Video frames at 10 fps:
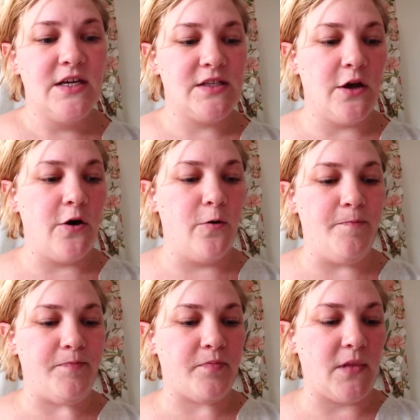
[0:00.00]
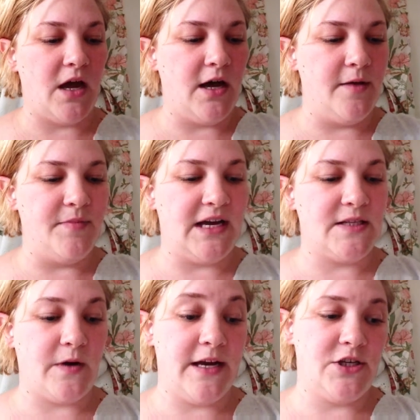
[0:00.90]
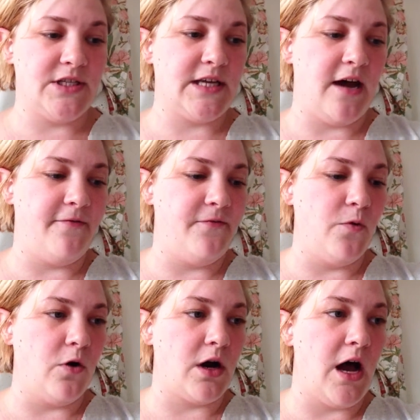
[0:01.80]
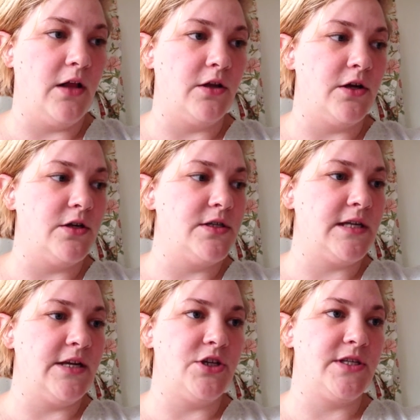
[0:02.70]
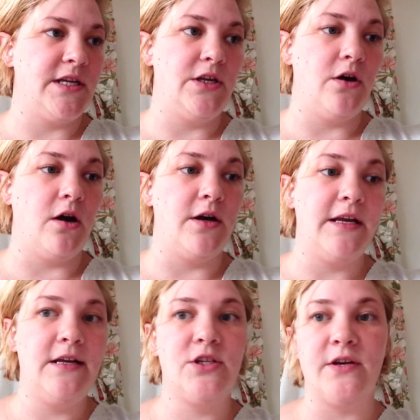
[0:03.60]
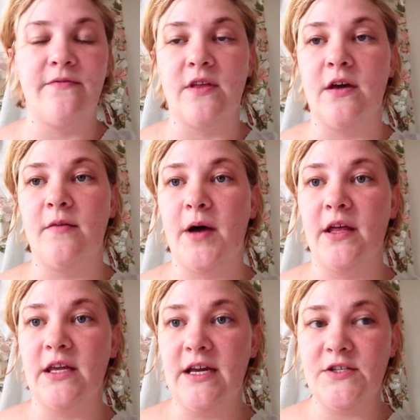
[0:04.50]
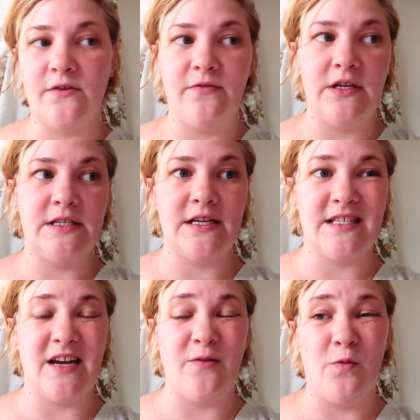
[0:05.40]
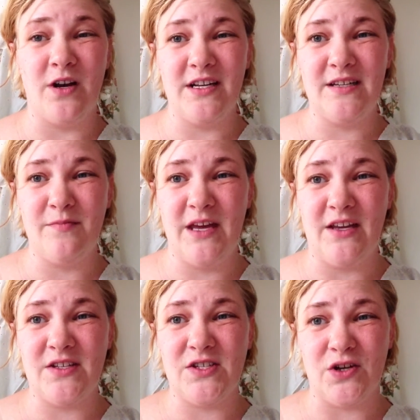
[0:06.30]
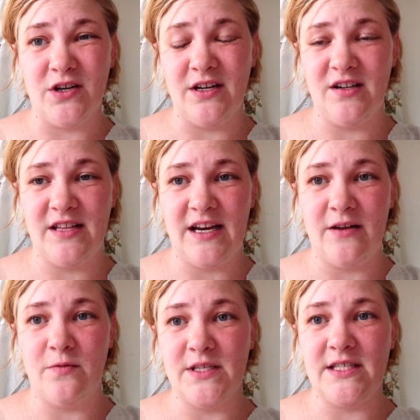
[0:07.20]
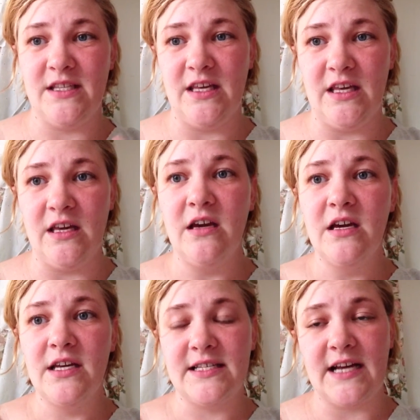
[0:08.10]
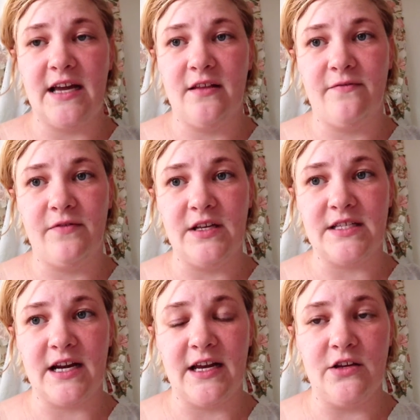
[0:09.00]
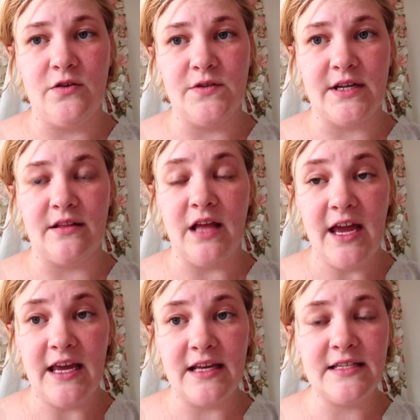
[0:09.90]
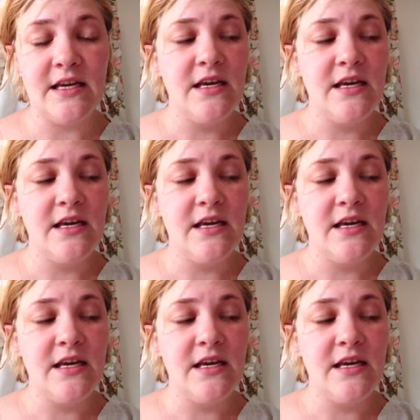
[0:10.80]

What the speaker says: So that's why I just got 4 colors and just a yard each of the polyester fleece, because I wanted to make certain that it was the style of fleece that I had used and liked.